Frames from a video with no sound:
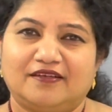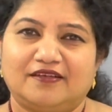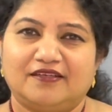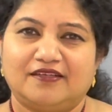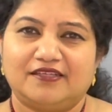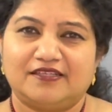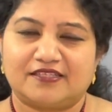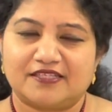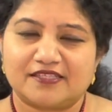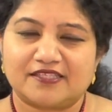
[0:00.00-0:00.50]

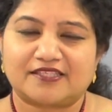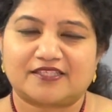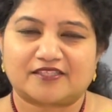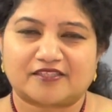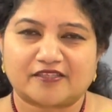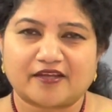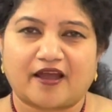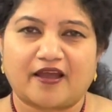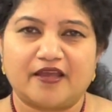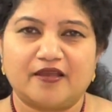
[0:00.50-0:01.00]
It is
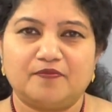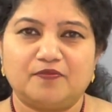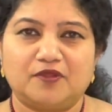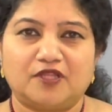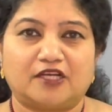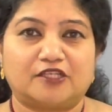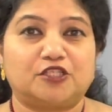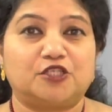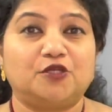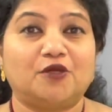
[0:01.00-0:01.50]
time
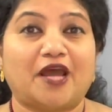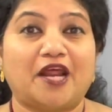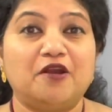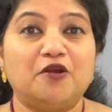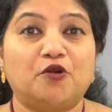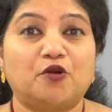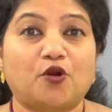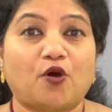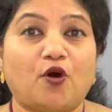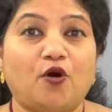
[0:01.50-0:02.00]
that you
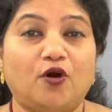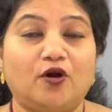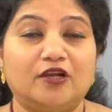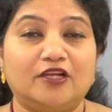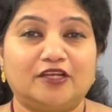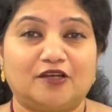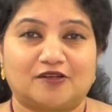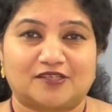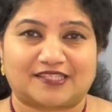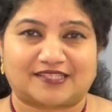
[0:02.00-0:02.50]
enroll
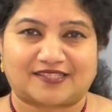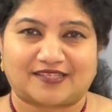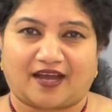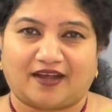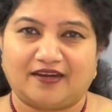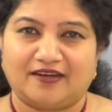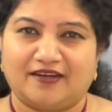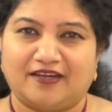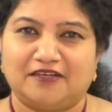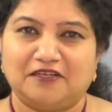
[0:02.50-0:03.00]
your
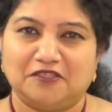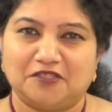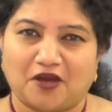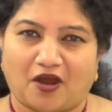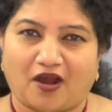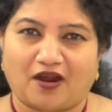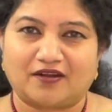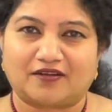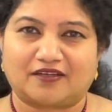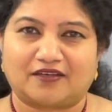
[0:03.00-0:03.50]
son and
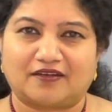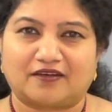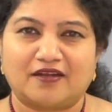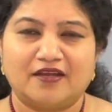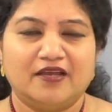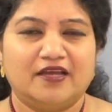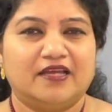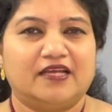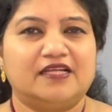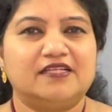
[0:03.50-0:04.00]
daughter
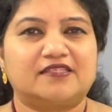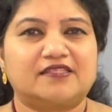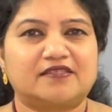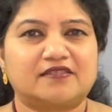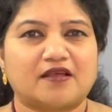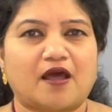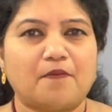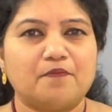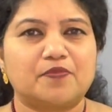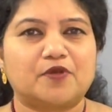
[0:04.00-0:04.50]
in
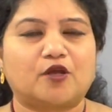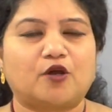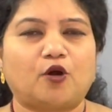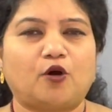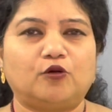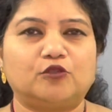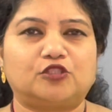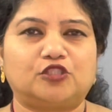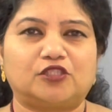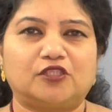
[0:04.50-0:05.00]
some
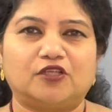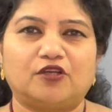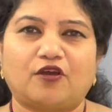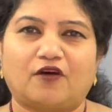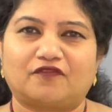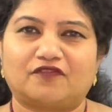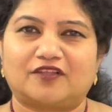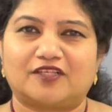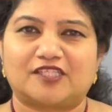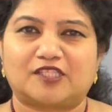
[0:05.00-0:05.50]
coaching
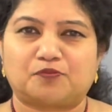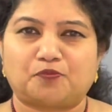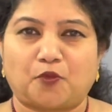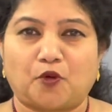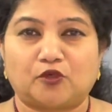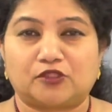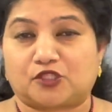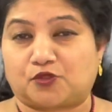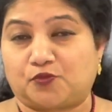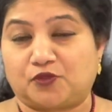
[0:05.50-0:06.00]
of the
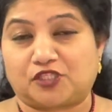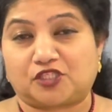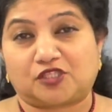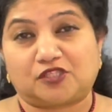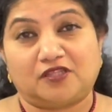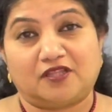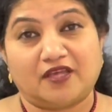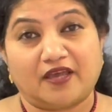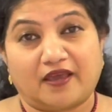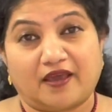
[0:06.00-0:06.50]
sports which
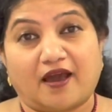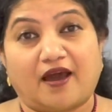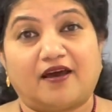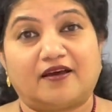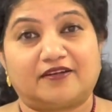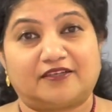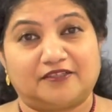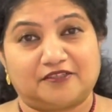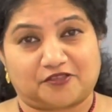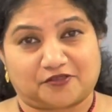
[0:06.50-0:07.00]
they
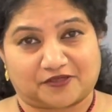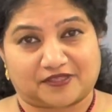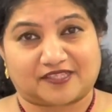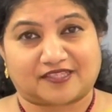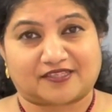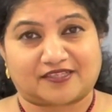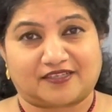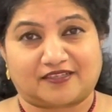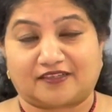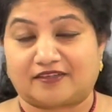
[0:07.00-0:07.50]
are
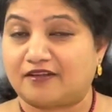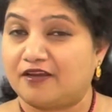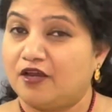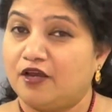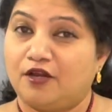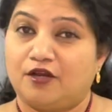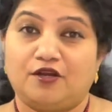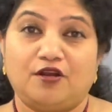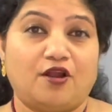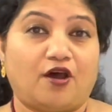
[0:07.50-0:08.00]
interested in,
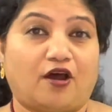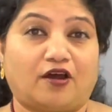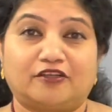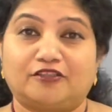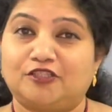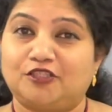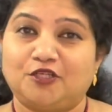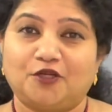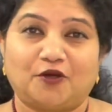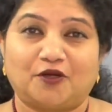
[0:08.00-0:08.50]

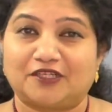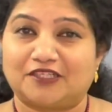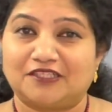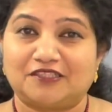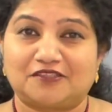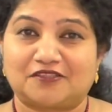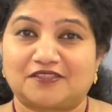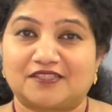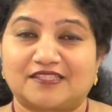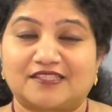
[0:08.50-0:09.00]
not your
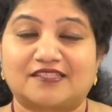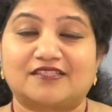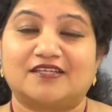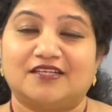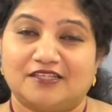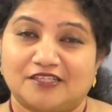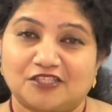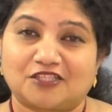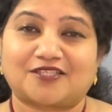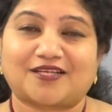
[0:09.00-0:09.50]
interest,
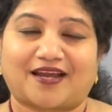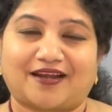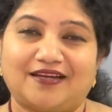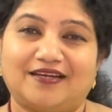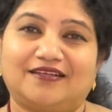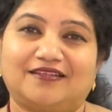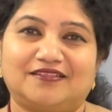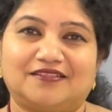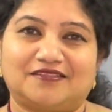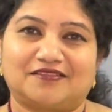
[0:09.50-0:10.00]

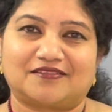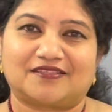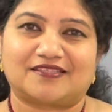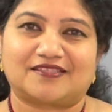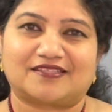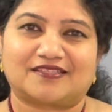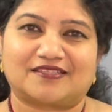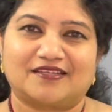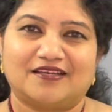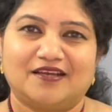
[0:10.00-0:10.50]
child
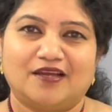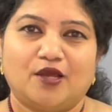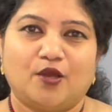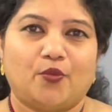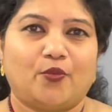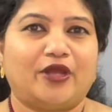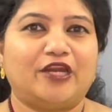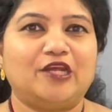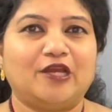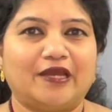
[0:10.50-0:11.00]
interest.
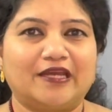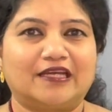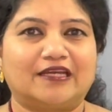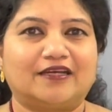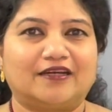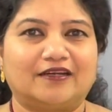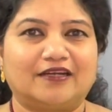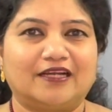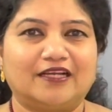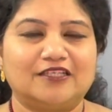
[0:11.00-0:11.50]
When you
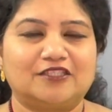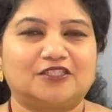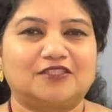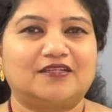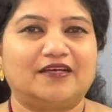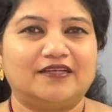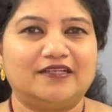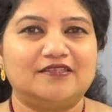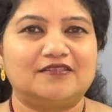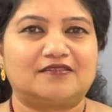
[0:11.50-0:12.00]
encourage
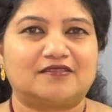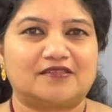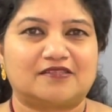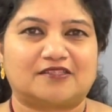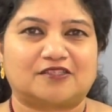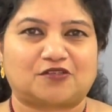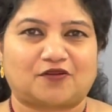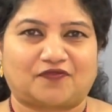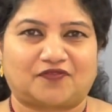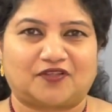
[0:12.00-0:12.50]
the
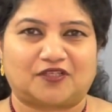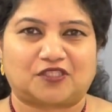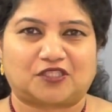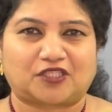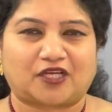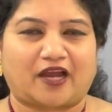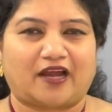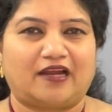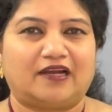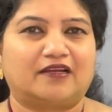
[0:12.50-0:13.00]
interest of the
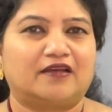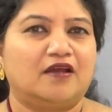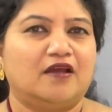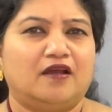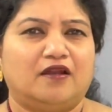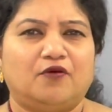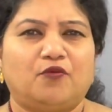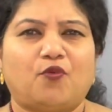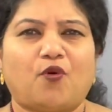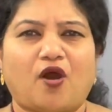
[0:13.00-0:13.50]
child,
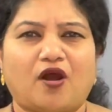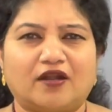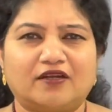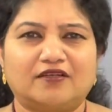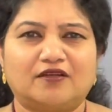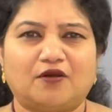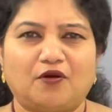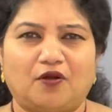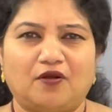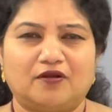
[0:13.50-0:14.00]

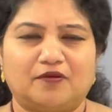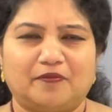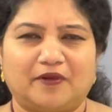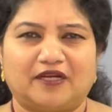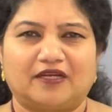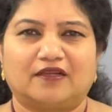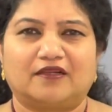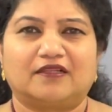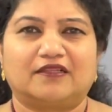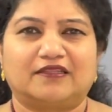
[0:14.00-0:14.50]
what gold
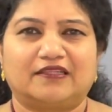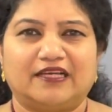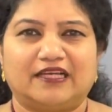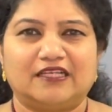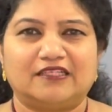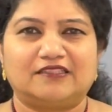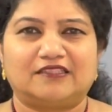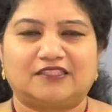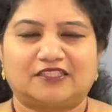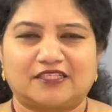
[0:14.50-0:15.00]
medal?
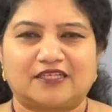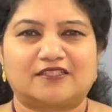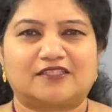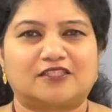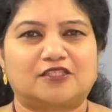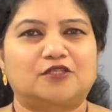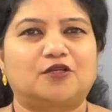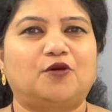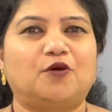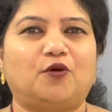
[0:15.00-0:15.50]
They
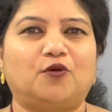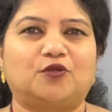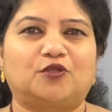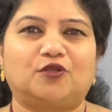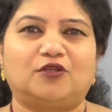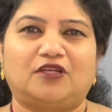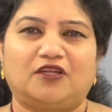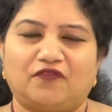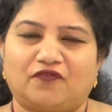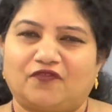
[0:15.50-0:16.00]
just go to
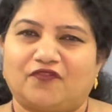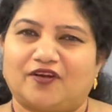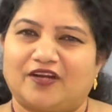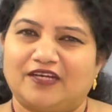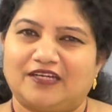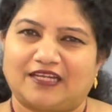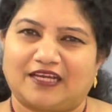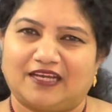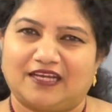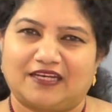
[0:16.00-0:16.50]

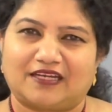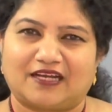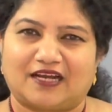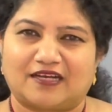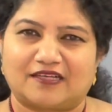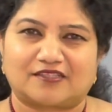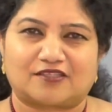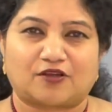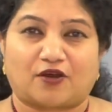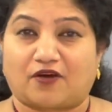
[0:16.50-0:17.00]
different
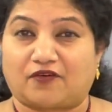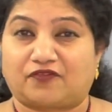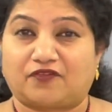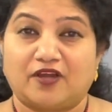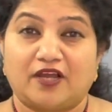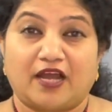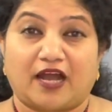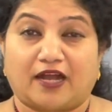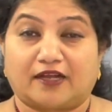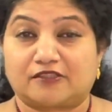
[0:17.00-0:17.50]
areas of
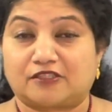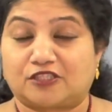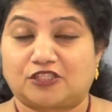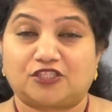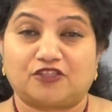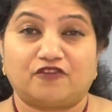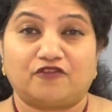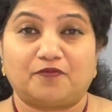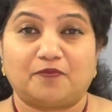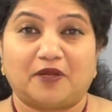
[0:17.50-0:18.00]

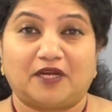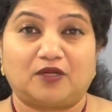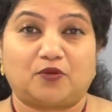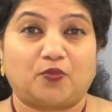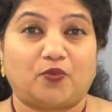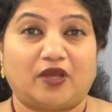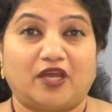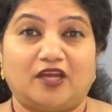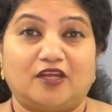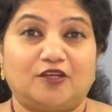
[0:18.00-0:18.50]
achievement
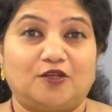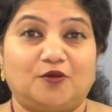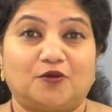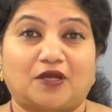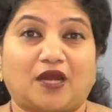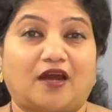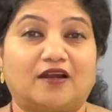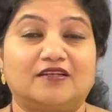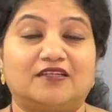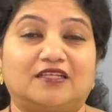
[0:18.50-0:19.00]
where you
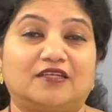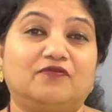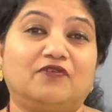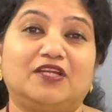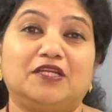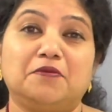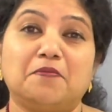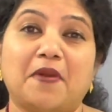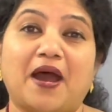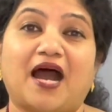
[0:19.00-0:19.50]
can't
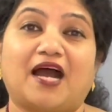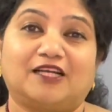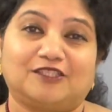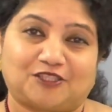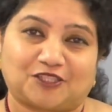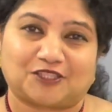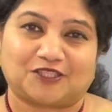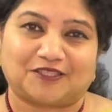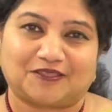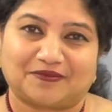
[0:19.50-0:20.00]
even
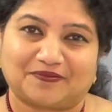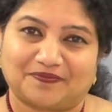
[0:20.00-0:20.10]
imagine.